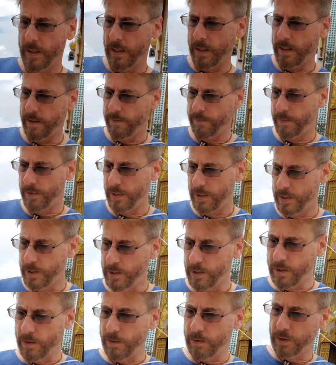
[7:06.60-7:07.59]
I did
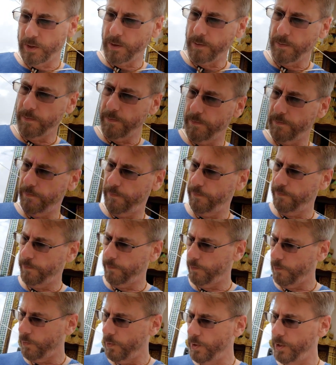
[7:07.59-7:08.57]
do some
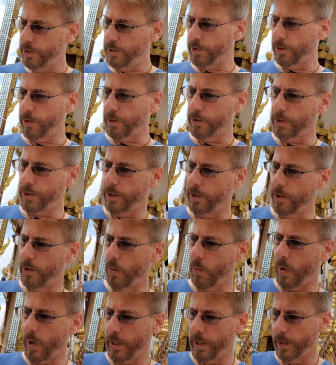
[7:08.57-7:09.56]
research on
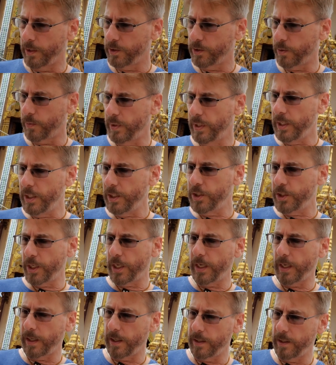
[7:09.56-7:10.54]
Guai Yin. So each
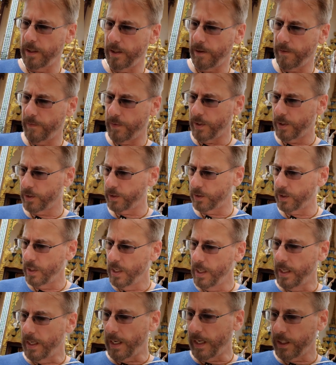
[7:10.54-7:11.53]
hand of this,
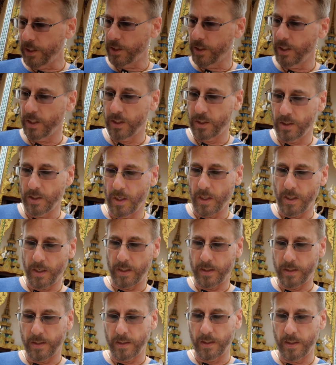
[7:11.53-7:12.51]
actually, it's
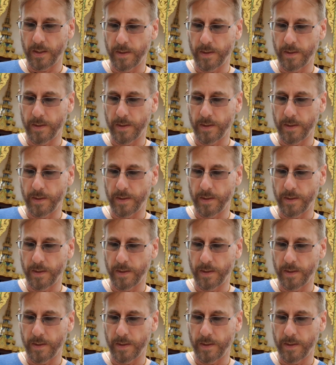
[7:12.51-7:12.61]
not